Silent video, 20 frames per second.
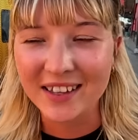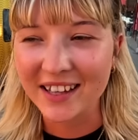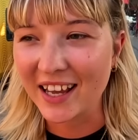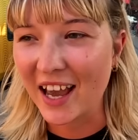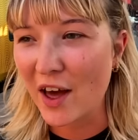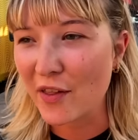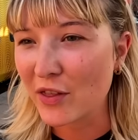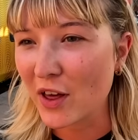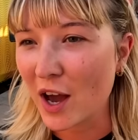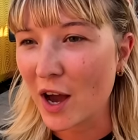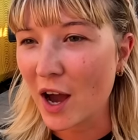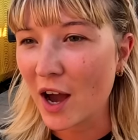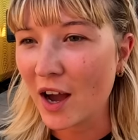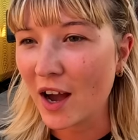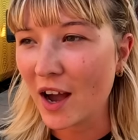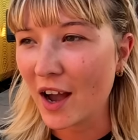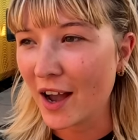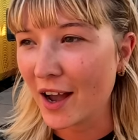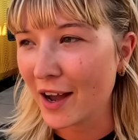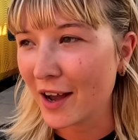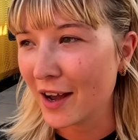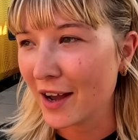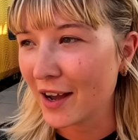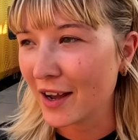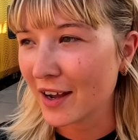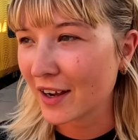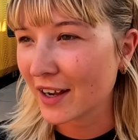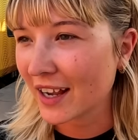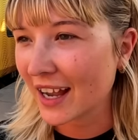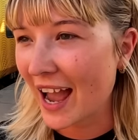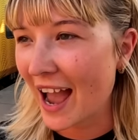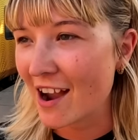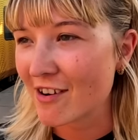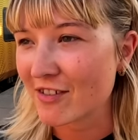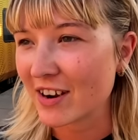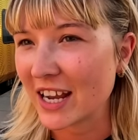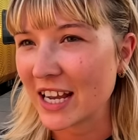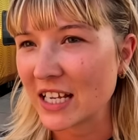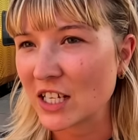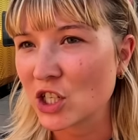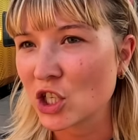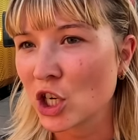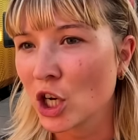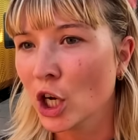the other carriage.